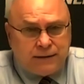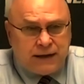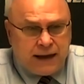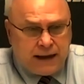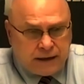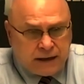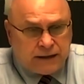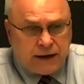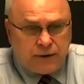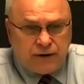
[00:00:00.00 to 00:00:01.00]
to hang
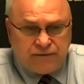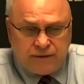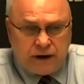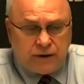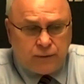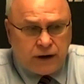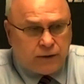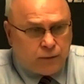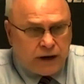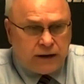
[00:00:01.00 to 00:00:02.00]
in there, you find a way
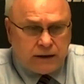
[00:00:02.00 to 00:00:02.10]
to win.